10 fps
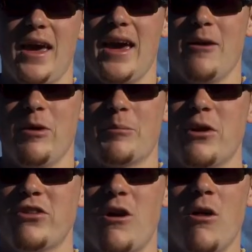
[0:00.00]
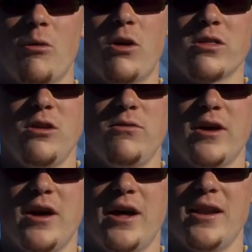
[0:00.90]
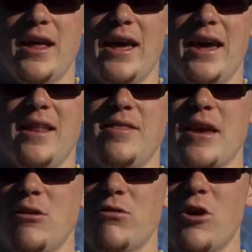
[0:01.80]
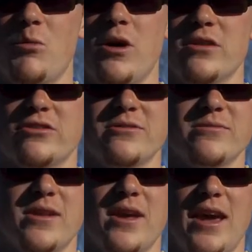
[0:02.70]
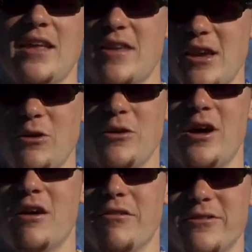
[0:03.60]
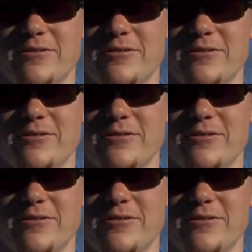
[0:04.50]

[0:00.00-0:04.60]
and we appreciate all the work that you've done, and thank you so much. I can't thank you enough.